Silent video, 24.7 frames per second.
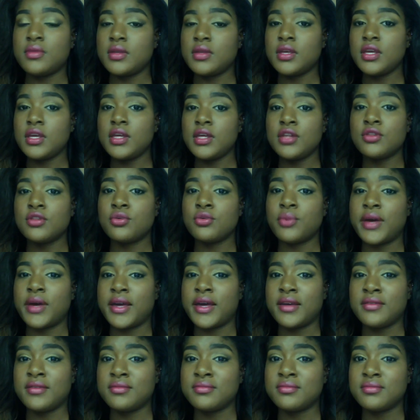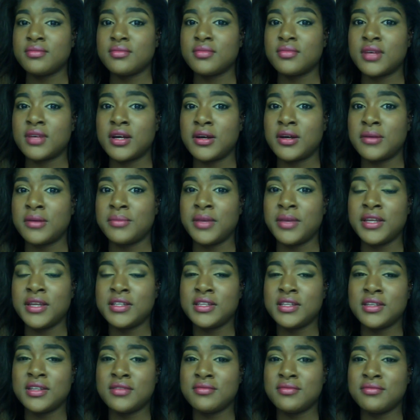either way, it
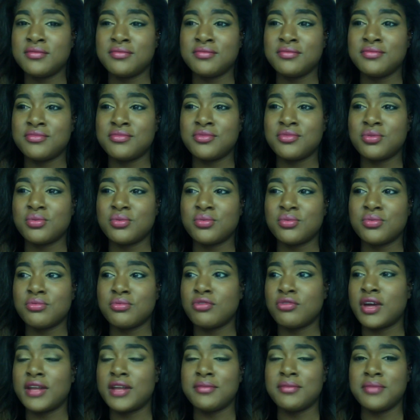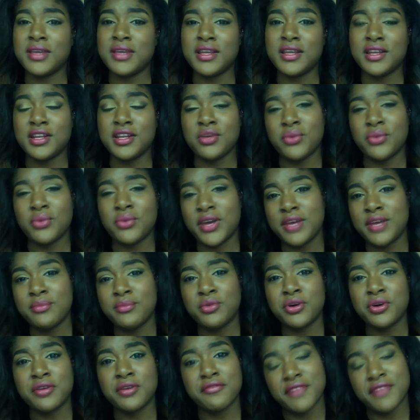didn't threaten me in any way.
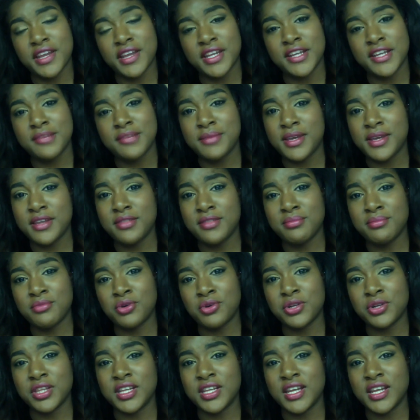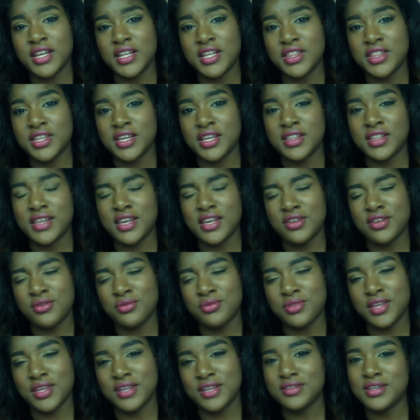More offended me more than anything that you
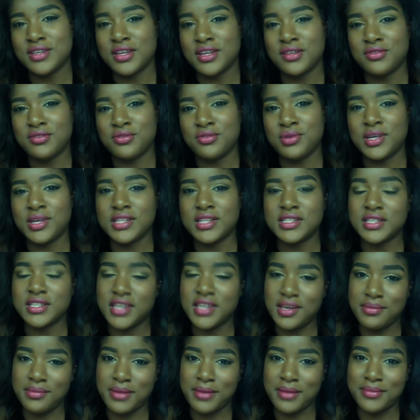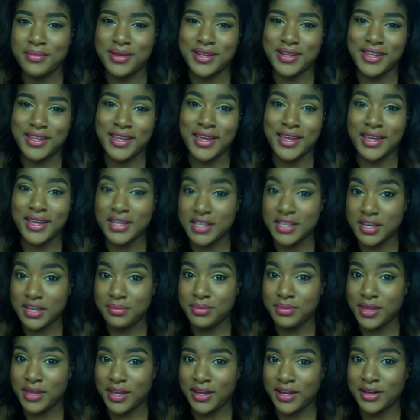think that you get to keep my money and keep
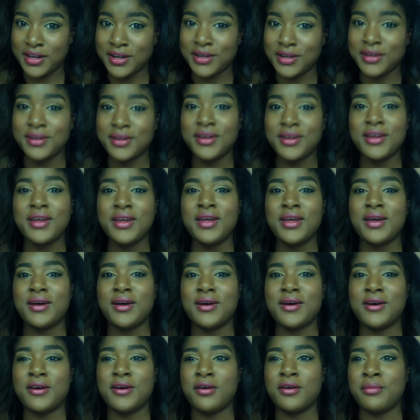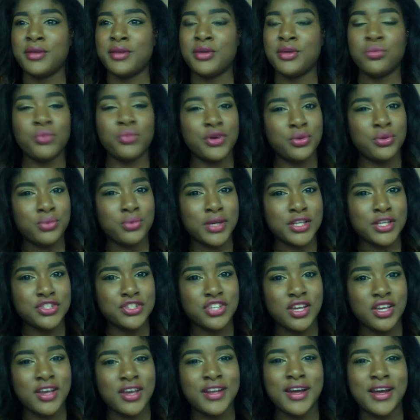the hair. In what way,
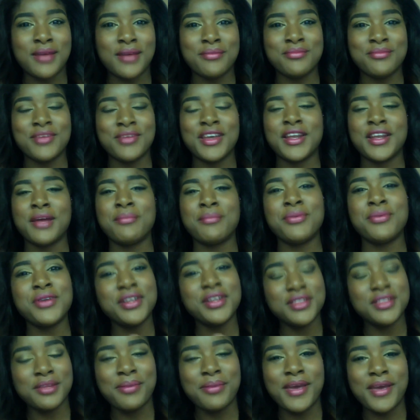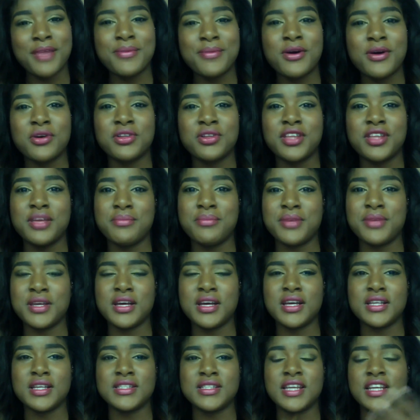shit? And I'm putting the PayPal claim
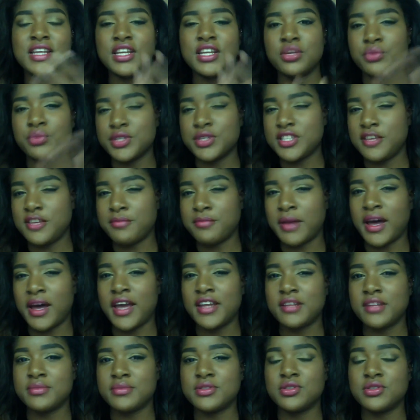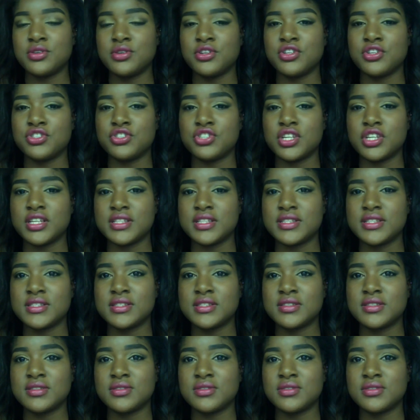because I didn't receive my items. So you're just